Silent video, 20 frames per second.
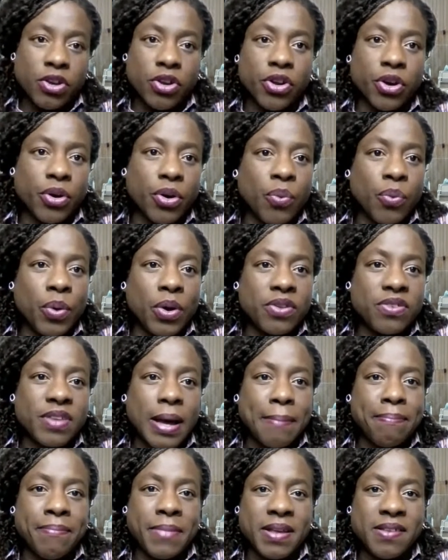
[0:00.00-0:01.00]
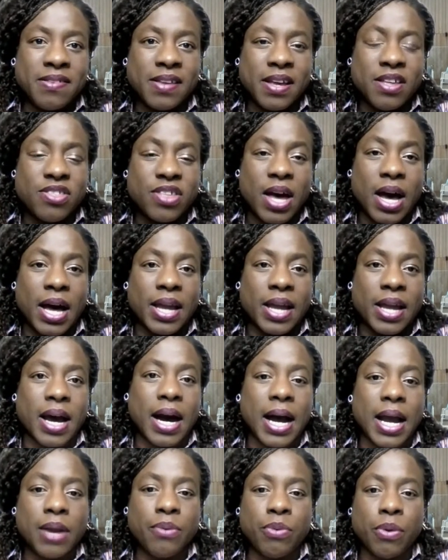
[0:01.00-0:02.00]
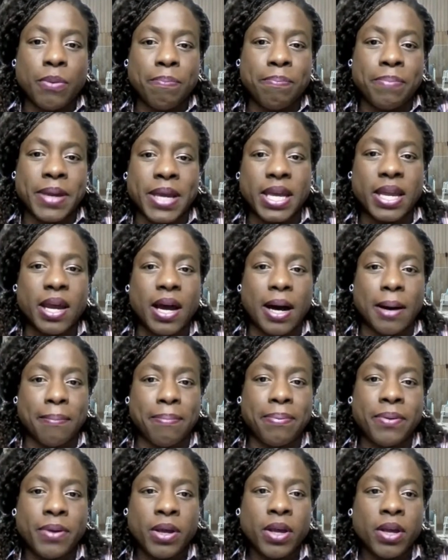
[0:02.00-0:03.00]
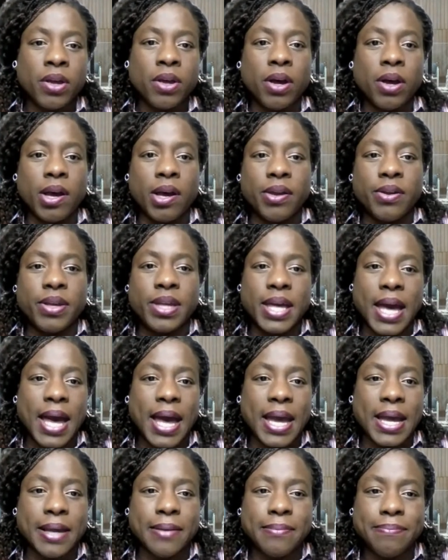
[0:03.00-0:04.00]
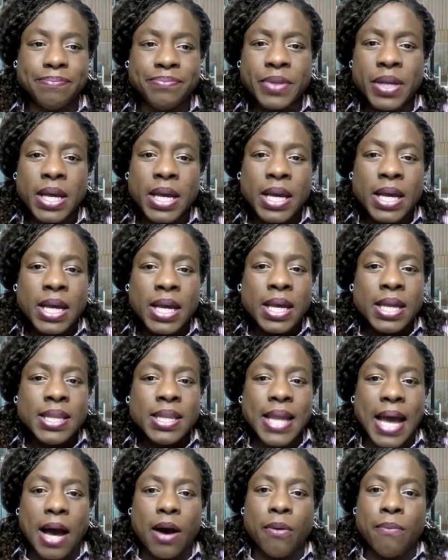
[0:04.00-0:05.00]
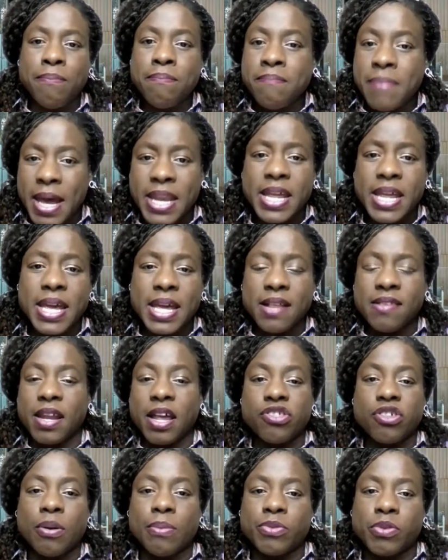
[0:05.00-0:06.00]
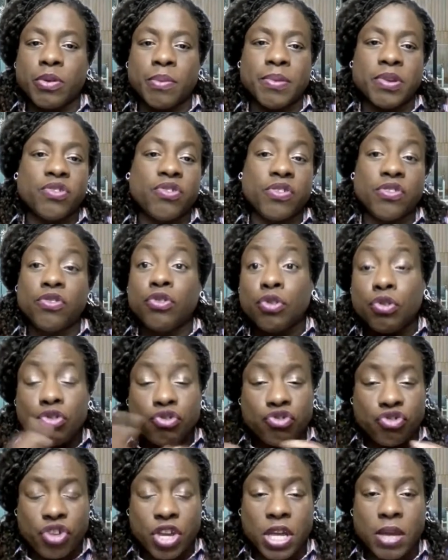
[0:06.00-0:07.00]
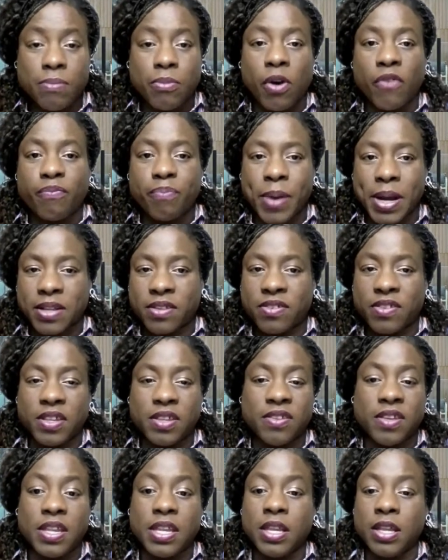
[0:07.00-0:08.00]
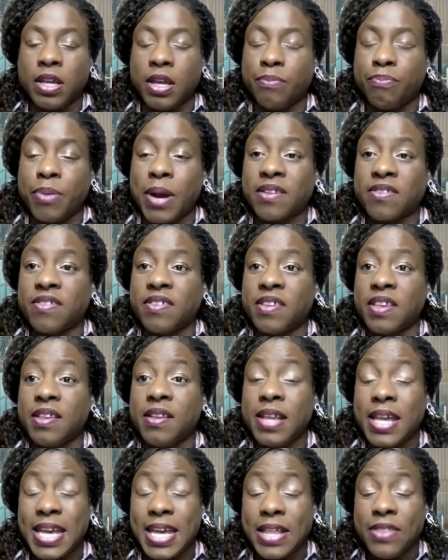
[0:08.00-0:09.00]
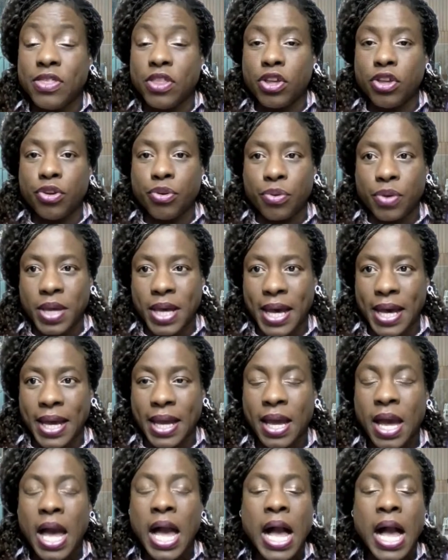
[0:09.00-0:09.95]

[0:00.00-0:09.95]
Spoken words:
WhatsApp message, and I will pick it up. Okay. Now, many international optometrists do dream of practicing in the UK.